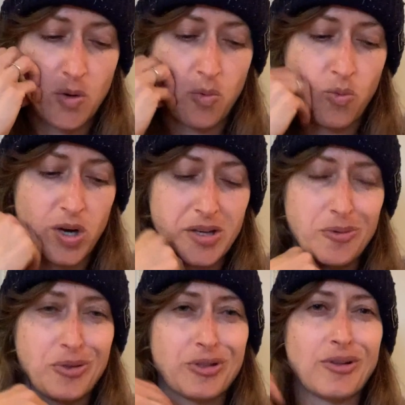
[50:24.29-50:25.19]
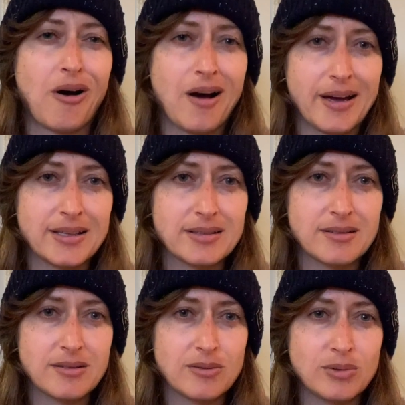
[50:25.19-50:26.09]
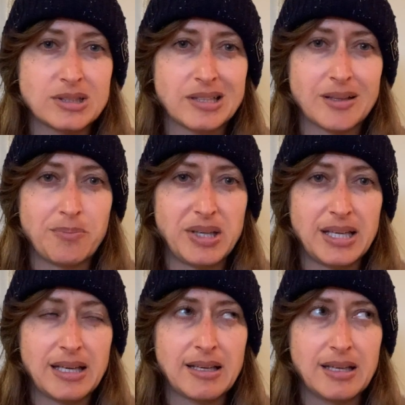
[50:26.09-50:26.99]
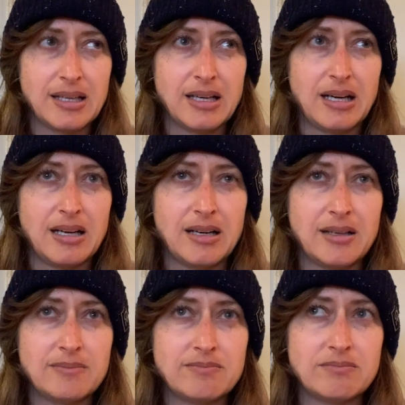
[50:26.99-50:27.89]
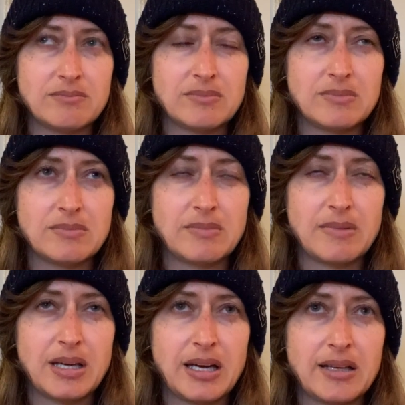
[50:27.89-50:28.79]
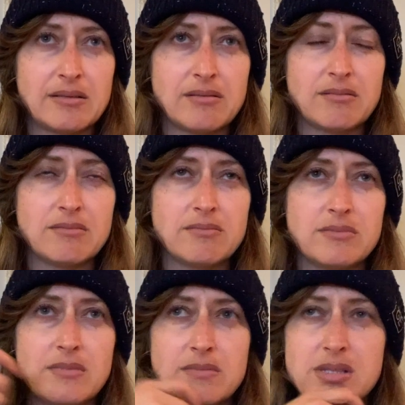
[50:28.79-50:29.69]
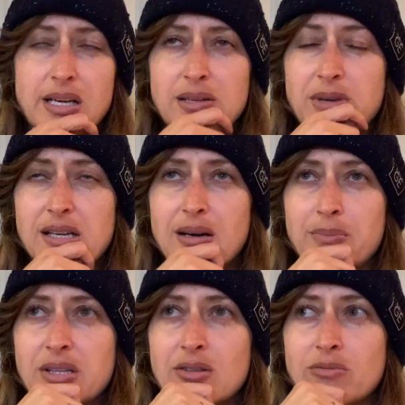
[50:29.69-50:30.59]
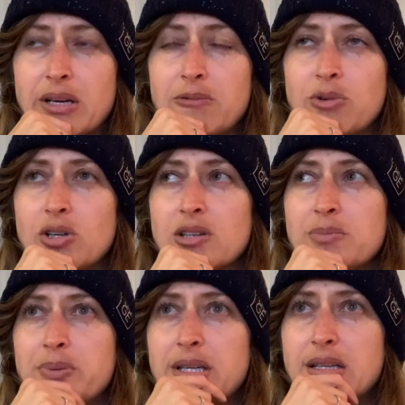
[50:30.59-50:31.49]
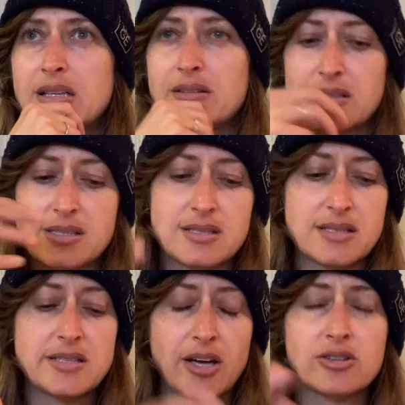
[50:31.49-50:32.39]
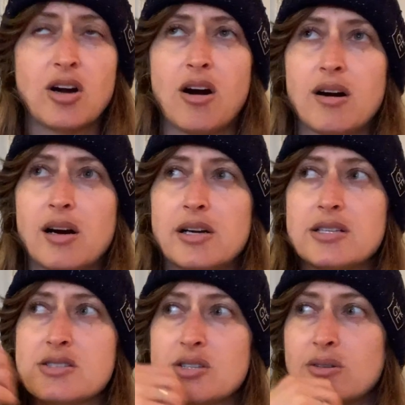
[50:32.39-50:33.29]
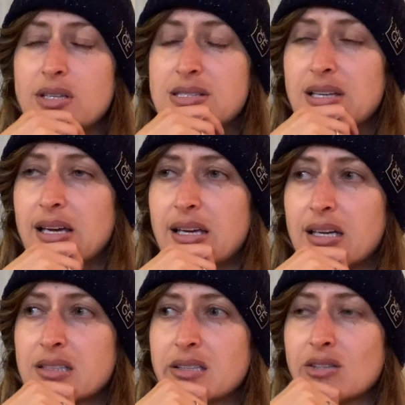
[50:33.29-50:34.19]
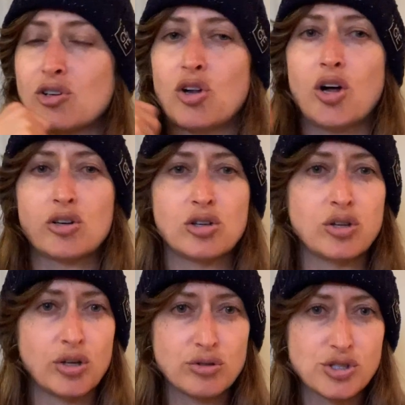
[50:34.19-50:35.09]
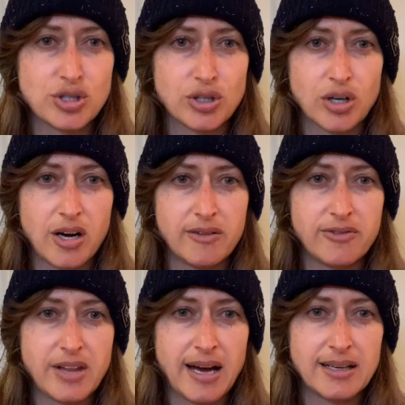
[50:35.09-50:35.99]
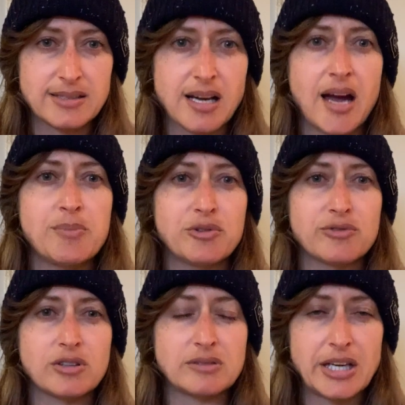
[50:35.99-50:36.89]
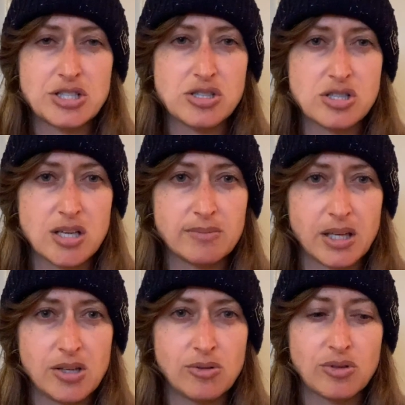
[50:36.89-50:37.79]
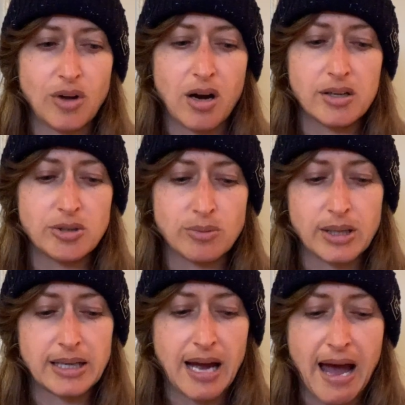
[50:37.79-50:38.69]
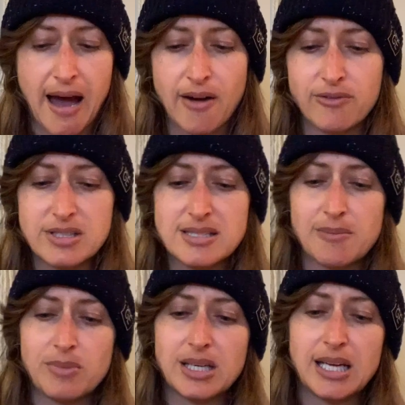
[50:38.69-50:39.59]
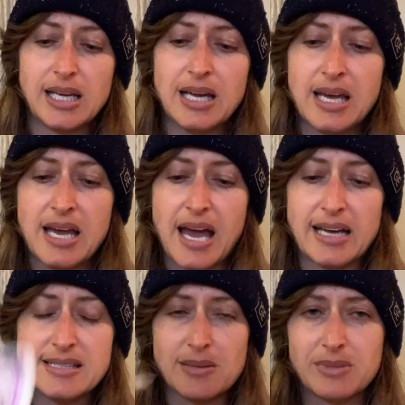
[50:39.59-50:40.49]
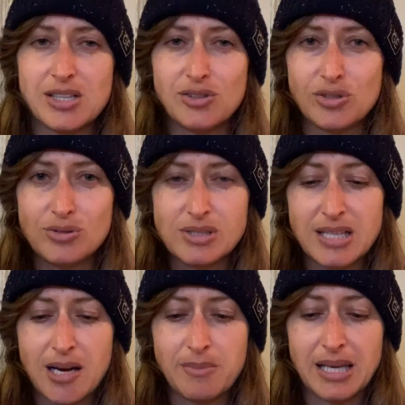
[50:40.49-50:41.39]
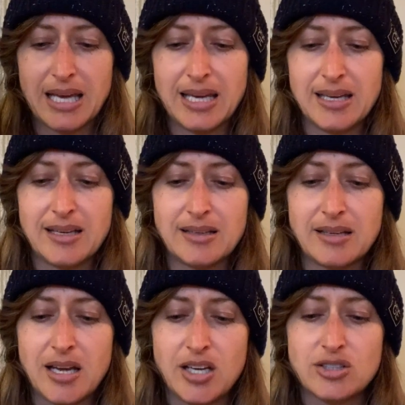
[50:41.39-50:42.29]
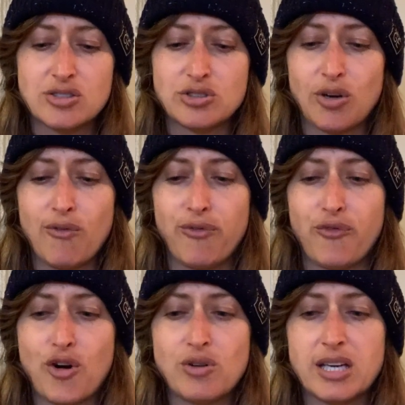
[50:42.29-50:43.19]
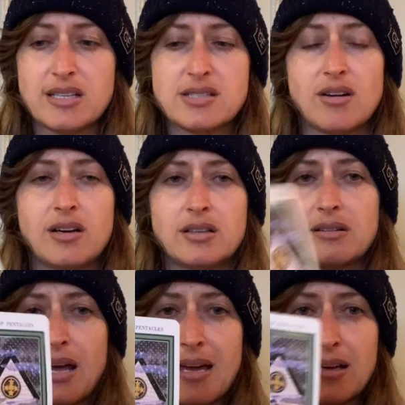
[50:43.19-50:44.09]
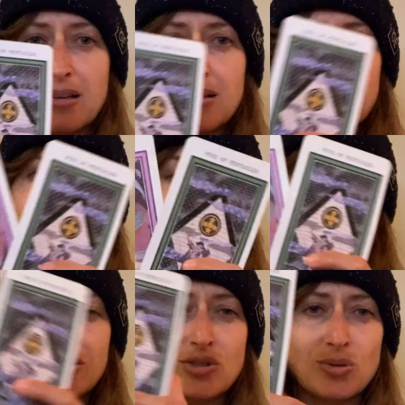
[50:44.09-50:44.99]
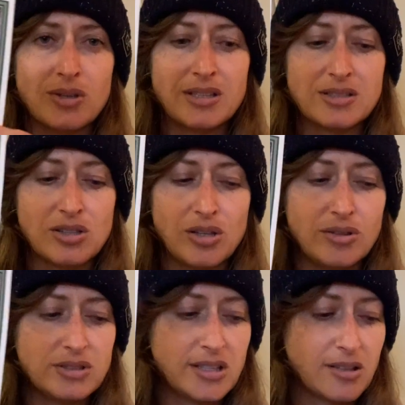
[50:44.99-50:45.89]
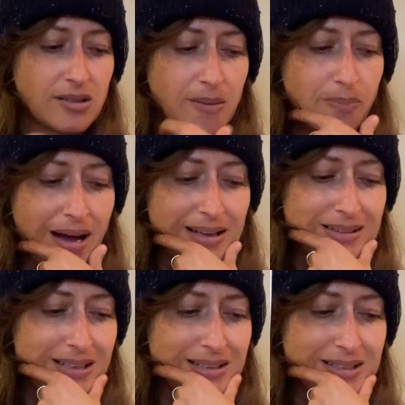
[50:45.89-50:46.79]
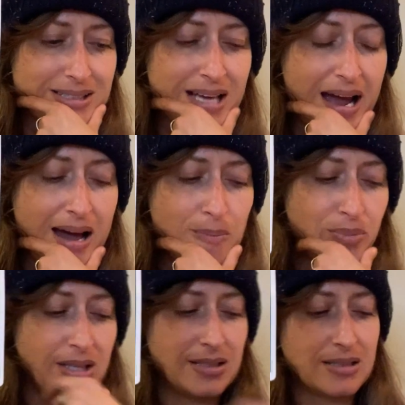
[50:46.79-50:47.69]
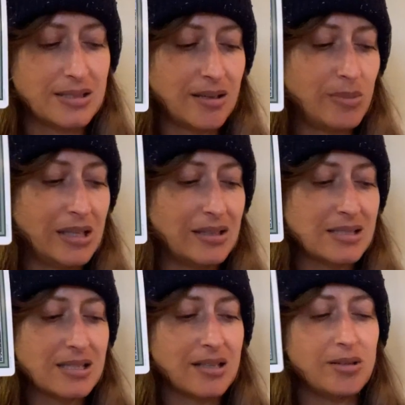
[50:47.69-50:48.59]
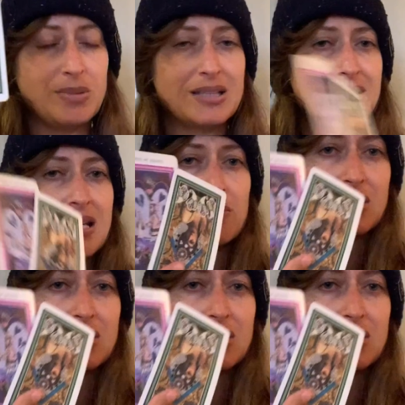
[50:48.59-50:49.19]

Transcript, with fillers: what you thought was going to be. Um and death might not be the right word, but it's the death card. And so it's like, it's like a closure of that type of relationship that you thought you were going to have with somebody and something new's coming in. So don't focus on like the door that's closing or the bad thing that's happened. I mean, this could be the same